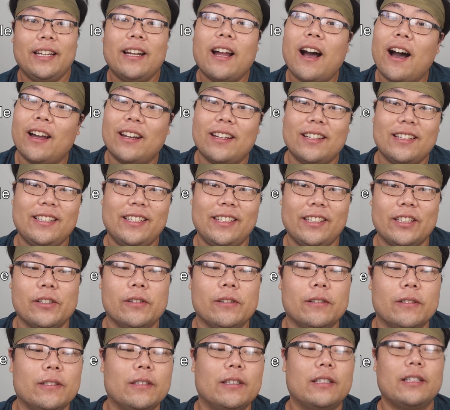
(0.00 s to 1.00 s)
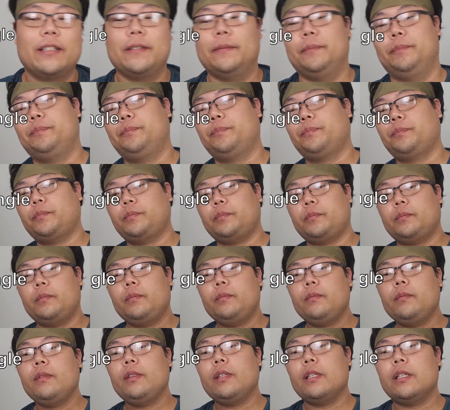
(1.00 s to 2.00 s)
on a shingle.
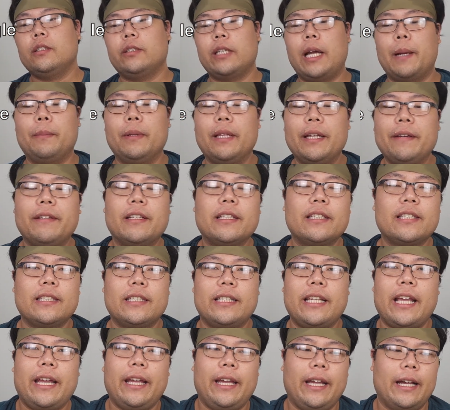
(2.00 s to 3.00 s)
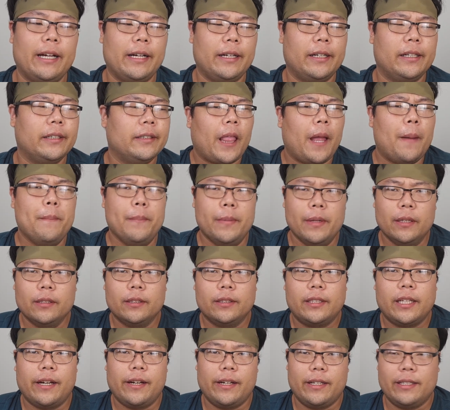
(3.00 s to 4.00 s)
So I believe this is a
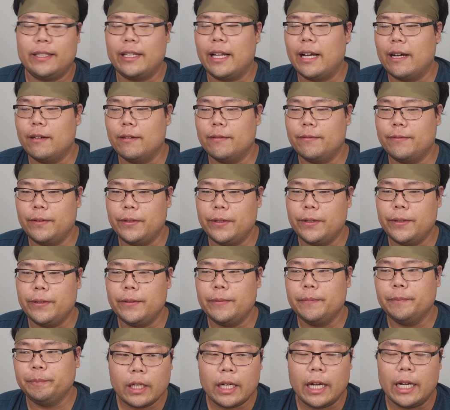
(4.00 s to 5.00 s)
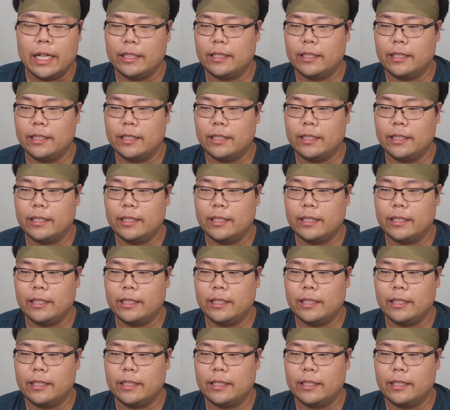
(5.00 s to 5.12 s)
military style food,